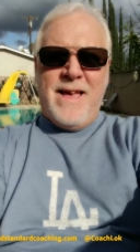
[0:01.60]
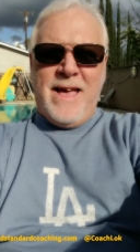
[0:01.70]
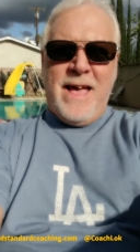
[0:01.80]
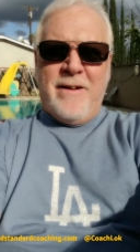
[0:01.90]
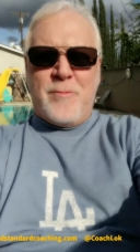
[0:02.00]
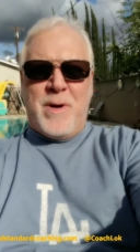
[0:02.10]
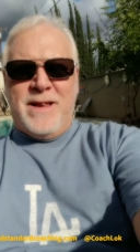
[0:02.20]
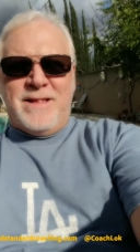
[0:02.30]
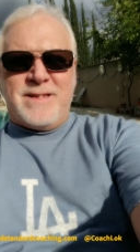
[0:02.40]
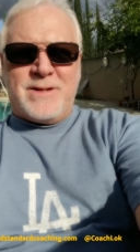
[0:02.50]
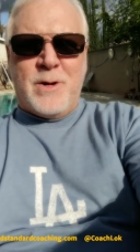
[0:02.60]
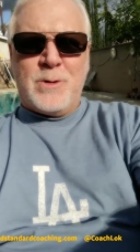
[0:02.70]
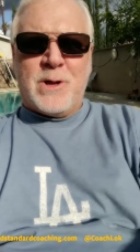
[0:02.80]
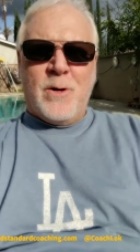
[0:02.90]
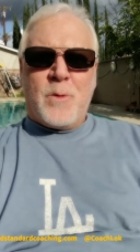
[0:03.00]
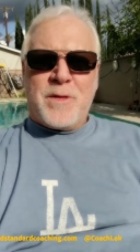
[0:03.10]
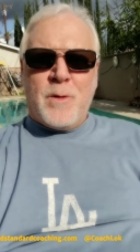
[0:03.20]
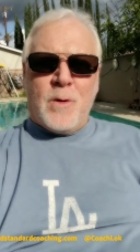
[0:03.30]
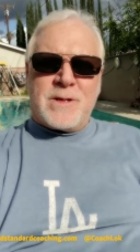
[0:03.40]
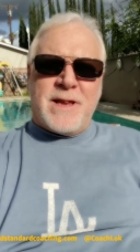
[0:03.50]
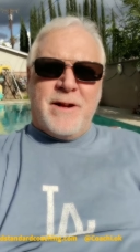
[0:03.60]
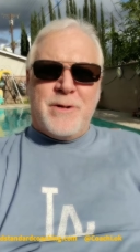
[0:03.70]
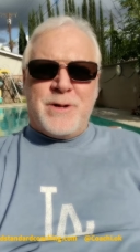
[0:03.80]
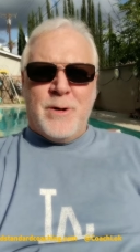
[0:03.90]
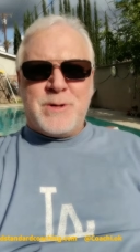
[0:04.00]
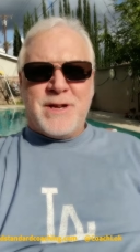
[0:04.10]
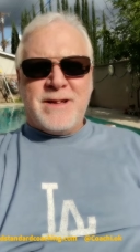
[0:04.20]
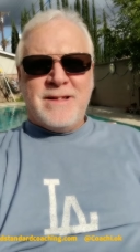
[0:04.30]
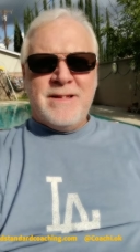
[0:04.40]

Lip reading: Hey everybody, this is Coach Loke with Gold Standard Coaching.